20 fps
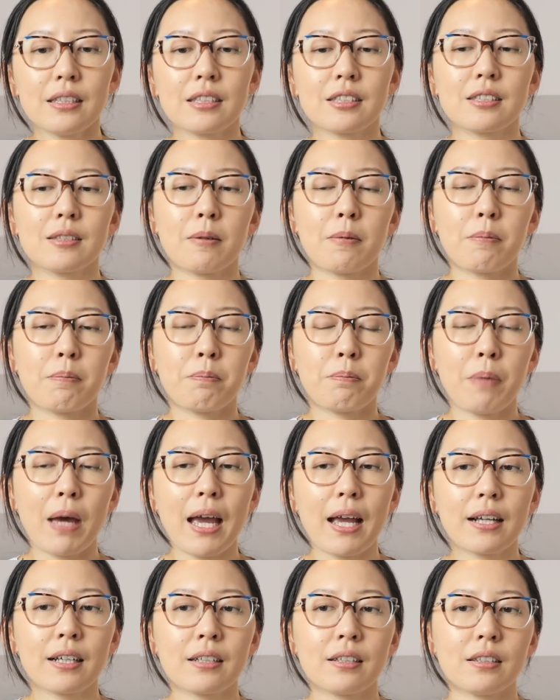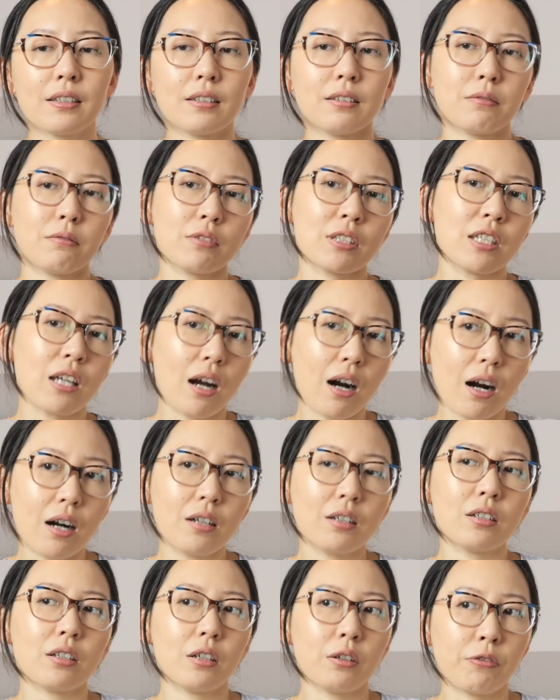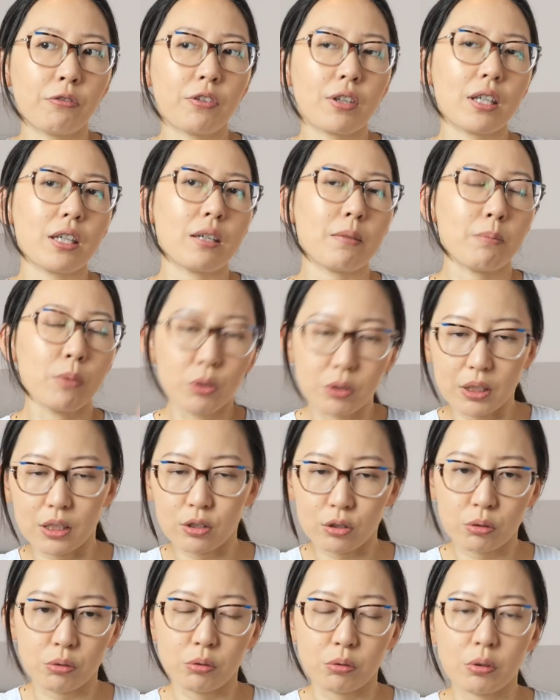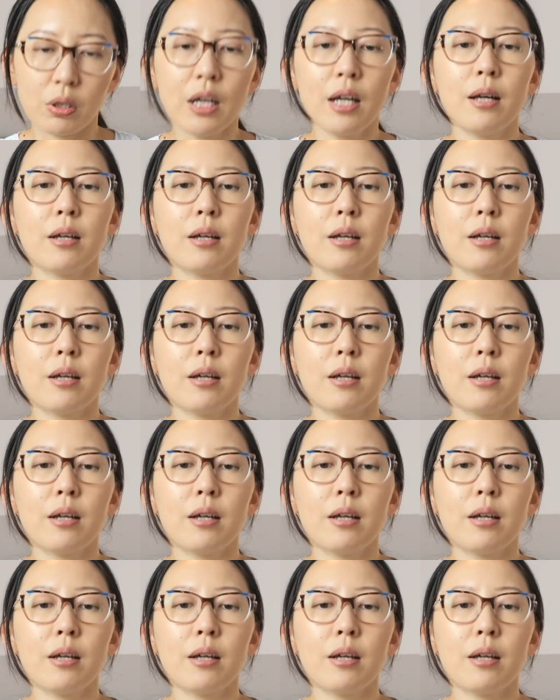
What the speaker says: It's the backyard of the music school